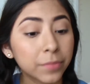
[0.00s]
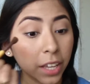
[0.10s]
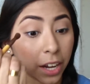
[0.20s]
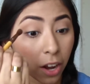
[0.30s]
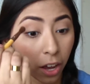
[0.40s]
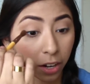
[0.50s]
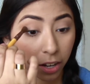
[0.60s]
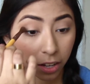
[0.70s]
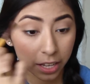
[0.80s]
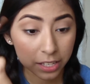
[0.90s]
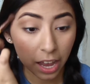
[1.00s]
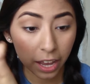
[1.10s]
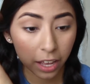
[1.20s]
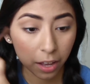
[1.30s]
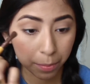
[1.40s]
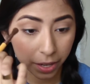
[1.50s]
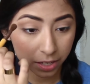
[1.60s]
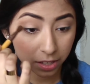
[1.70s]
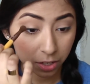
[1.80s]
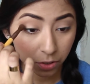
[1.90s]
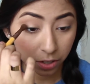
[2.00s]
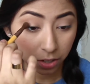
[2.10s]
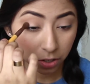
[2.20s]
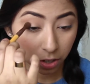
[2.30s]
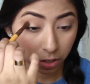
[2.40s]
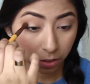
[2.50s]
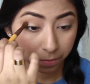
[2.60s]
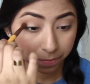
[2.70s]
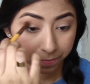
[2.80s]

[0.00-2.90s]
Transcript: and not as high up as the transition color.